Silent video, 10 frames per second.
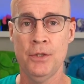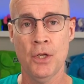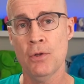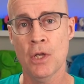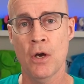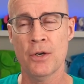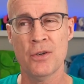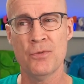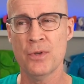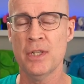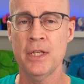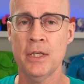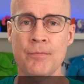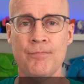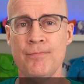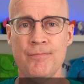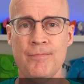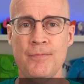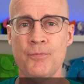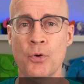no longer really
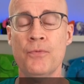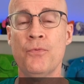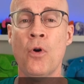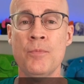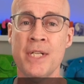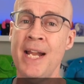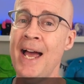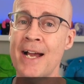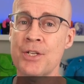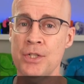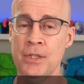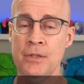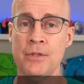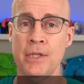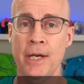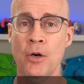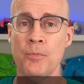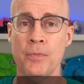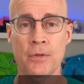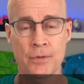performs an action to help
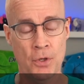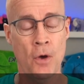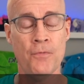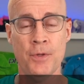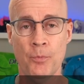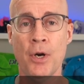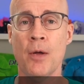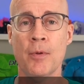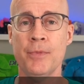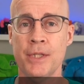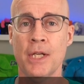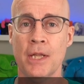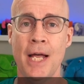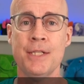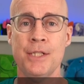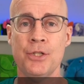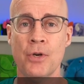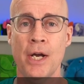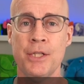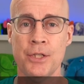solve the problem that the class is
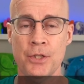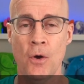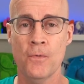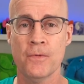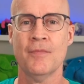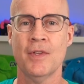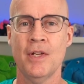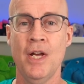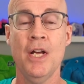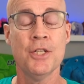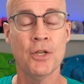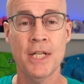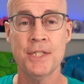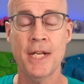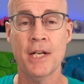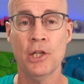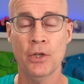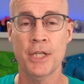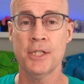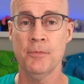trying to solve. So let's take a
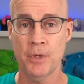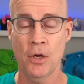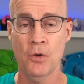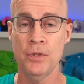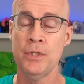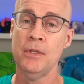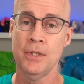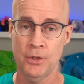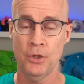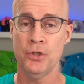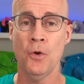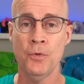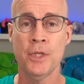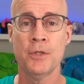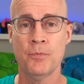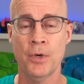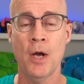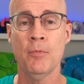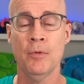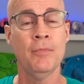look at some code to show this
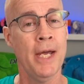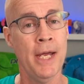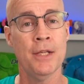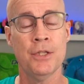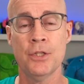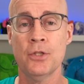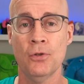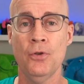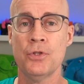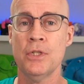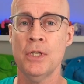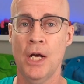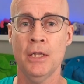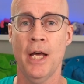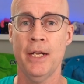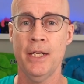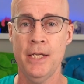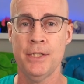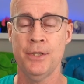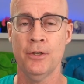problem and the solution a lot
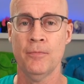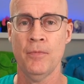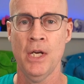easier.